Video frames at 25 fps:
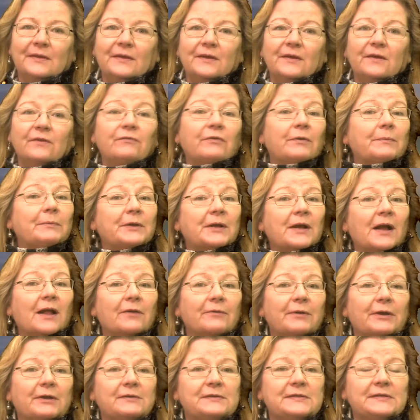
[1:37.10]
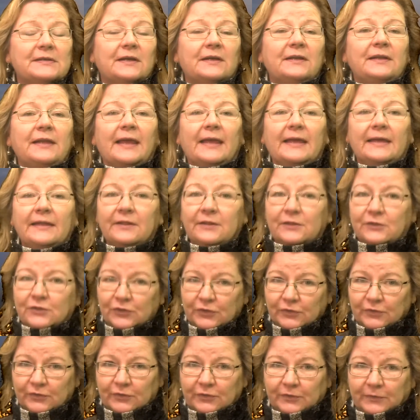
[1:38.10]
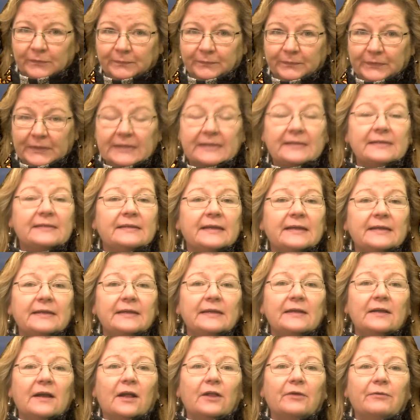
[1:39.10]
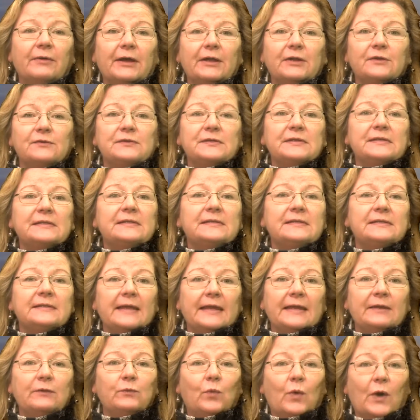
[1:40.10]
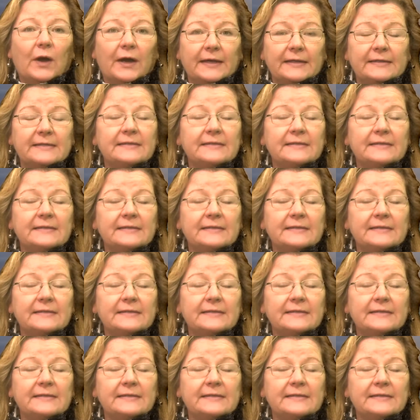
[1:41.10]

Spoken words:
From the Colorado Sun and the Journal, extending Colorado's statewide